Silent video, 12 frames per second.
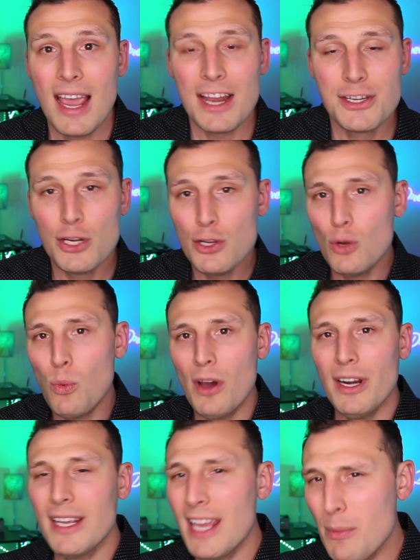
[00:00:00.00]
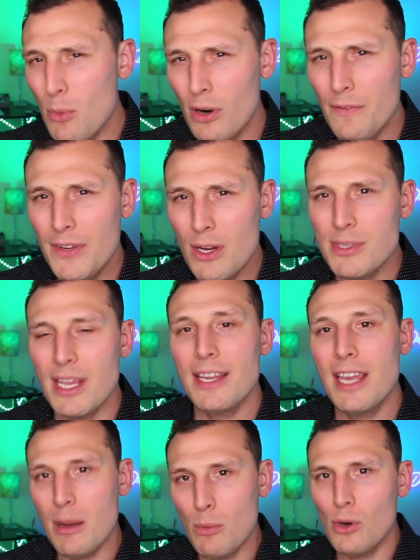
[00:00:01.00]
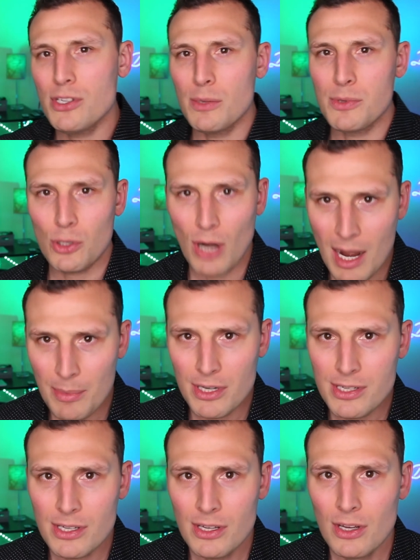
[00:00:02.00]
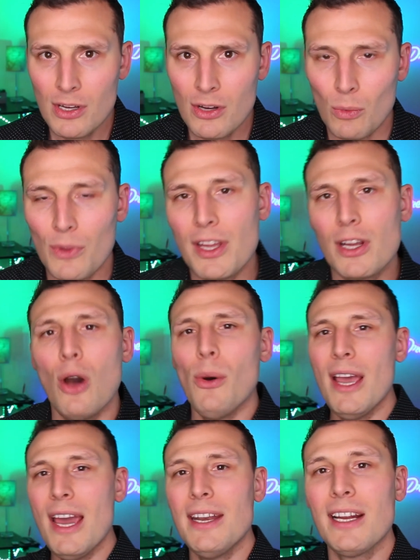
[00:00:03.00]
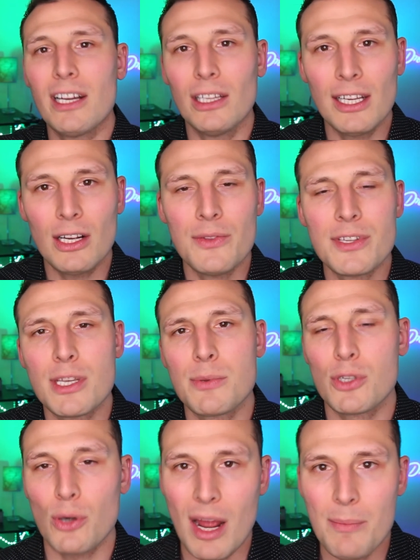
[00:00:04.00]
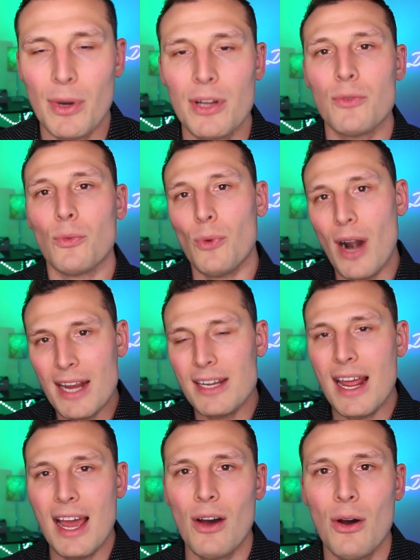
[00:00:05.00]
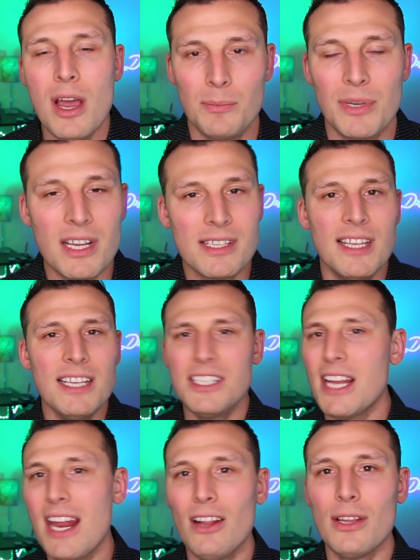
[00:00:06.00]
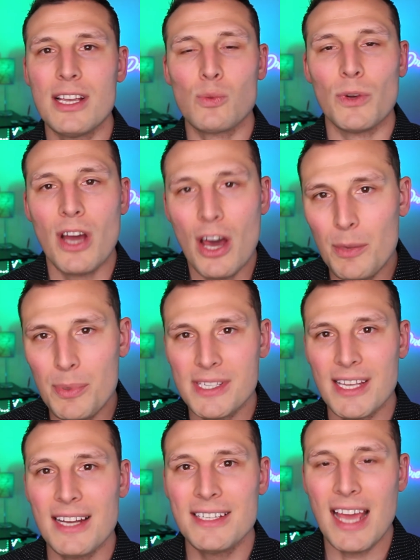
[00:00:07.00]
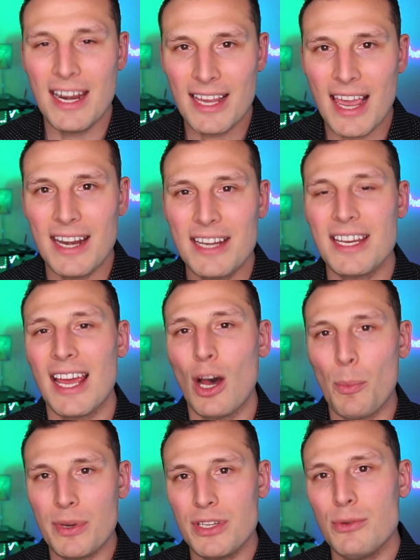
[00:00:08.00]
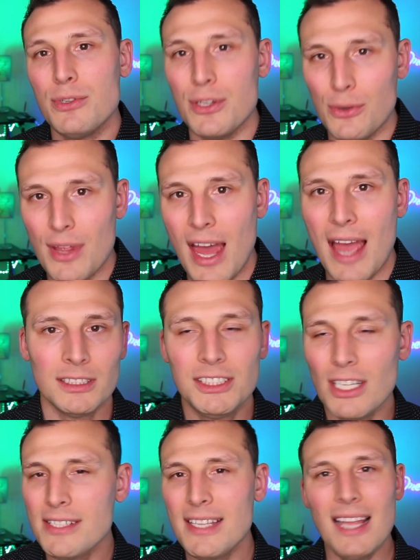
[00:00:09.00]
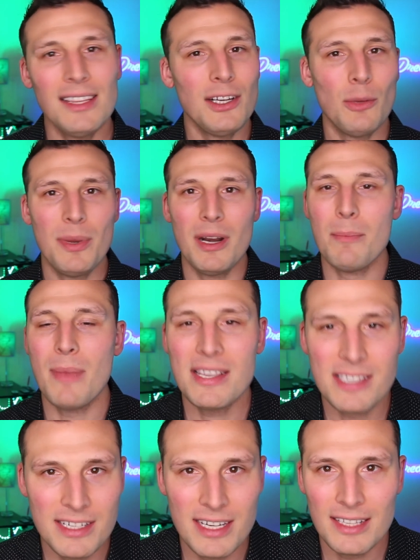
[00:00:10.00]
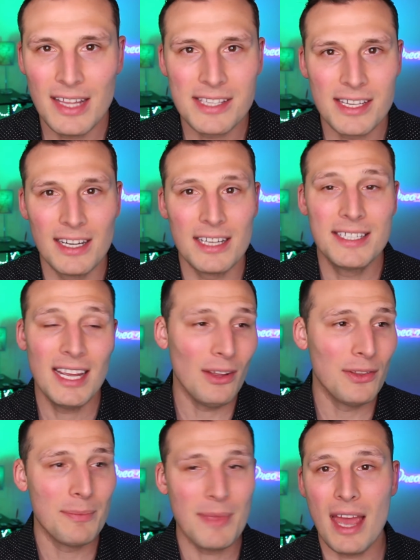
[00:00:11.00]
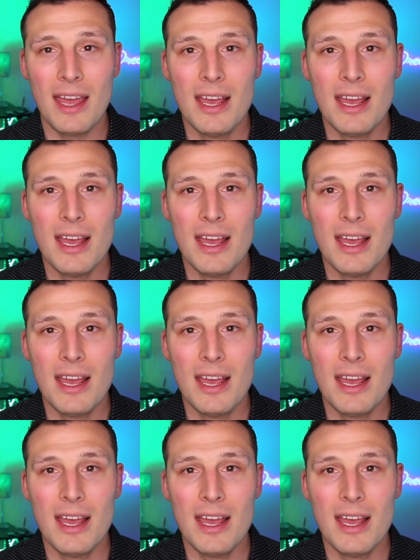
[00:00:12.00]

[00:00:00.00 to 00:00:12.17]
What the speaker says: do you want to get more views and get more subscribers? Well, then go ahead and click on the subscribe button right now, because this channel is 100% dedicated to helping you do that. Just that little bit of messaging that's going to tell them that